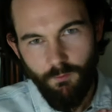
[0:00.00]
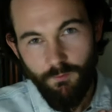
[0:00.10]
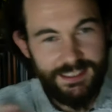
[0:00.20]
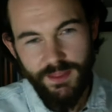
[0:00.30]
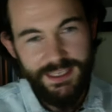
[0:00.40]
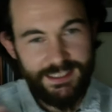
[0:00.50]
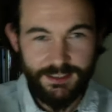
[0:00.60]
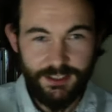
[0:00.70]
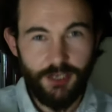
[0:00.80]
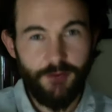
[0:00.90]
this,
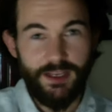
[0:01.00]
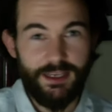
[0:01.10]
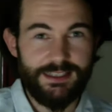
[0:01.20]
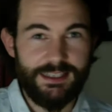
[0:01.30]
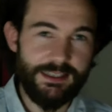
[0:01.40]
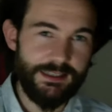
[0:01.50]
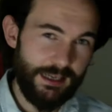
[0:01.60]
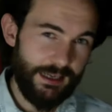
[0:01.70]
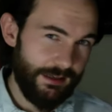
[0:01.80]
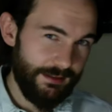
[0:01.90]
you got to realize this is
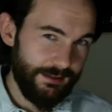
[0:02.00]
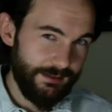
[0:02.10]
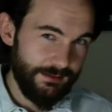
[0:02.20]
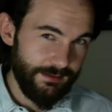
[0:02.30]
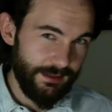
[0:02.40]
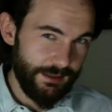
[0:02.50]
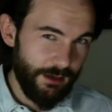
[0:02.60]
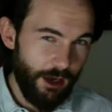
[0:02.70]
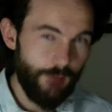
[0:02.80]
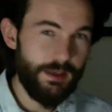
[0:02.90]
a
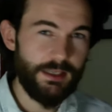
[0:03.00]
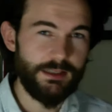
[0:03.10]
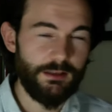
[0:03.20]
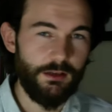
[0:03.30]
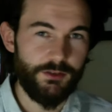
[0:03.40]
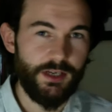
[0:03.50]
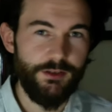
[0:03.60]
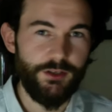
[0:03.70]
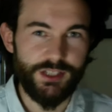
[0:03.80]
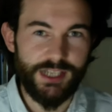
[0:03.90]
communist country,
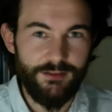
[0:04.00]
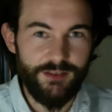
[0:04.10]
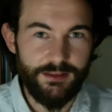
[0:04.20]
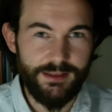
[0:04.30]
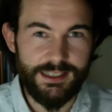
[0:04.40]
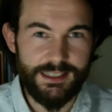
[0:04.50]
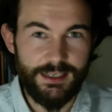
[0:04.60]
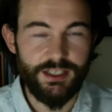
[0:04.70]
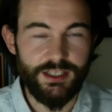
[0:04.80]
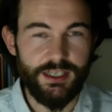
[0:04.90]
Yugoslavia at this
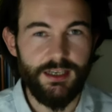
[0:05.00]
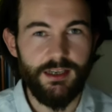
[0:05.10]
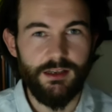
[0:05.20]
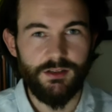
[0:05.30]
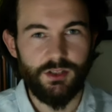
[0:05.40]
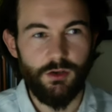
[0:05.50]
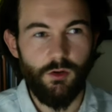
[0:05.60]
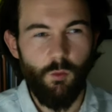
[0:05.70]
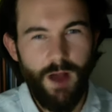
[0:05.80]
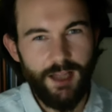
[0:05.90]
stage. So
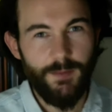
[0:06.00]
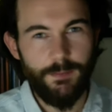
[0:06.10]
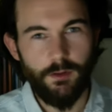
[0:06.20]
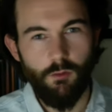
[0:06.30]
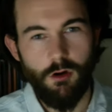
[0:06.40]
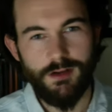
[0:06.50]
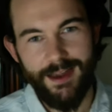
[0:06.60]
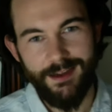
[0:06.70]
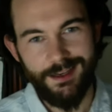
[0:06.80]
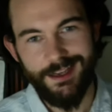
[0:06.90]
while people were
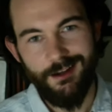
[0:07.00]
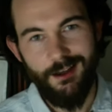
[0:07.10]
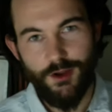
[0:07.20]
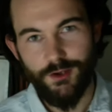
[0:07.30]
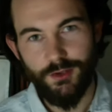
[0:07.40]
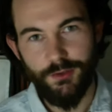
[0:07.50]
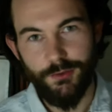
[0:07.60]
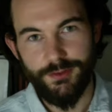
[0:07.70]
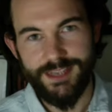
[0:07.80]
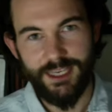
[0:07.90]
technically allowed
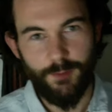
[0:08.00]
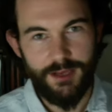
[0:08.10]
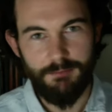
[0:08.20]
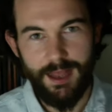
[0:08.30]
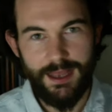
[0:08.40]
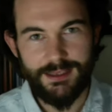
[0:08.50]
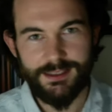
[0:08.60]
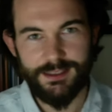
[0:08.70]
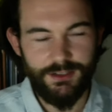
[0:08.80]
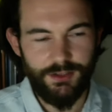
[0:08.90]
to celebrate
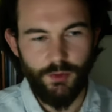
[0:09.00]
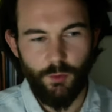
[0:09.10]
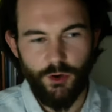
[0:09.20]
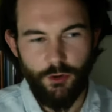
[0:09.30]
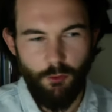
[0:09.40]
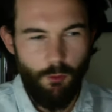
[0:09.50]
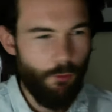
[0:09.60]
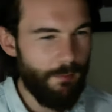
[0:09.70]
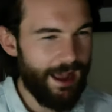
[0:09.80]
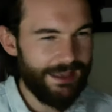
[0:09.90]
mass, you know, there were no
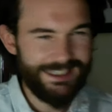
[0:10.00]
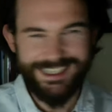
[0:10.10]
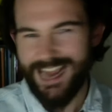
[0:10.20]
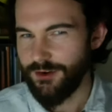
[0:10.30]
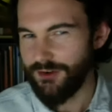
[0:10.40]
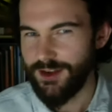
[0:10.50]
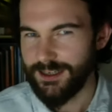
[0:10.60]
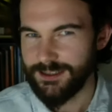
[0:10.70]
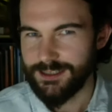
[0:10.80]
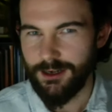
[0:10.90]
mass
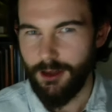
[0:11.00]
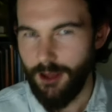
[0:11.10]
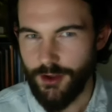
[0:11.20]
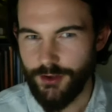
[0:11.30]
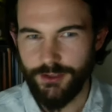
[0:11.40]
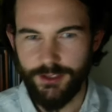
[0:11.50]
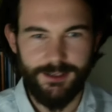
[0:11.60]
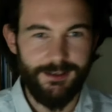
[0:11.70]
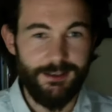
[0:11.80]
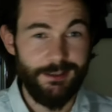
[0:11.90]
gatherings allowed,
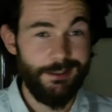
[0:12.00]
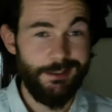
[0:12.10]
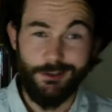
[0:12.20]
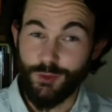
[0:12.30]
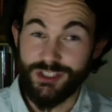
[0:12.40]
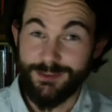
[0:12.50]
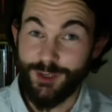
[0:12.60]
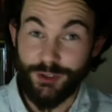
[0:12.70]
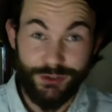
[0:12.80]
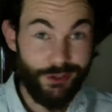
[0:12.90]
almost
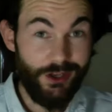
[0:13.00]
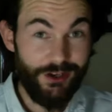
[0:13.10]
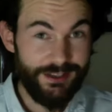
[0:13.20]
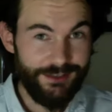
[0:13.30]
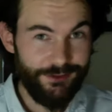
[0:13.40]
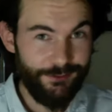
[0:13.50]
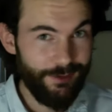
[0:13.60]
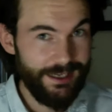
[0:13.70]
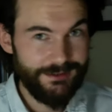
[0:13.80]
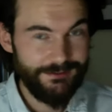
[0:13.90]
similar to now in different
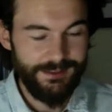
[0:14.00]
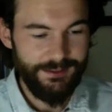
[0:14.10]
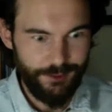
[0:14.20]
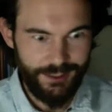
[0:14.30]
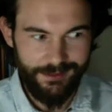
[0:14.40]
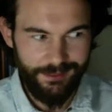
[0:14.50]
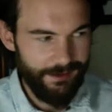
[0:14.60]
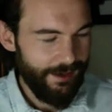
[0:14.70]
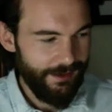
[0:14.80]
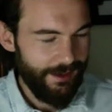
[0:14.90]
ways. We're getting
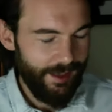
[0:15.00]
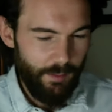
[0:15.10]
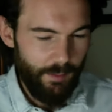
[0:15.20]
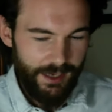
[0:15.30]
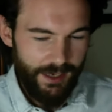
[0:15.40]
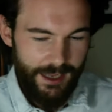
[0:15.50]
there. But,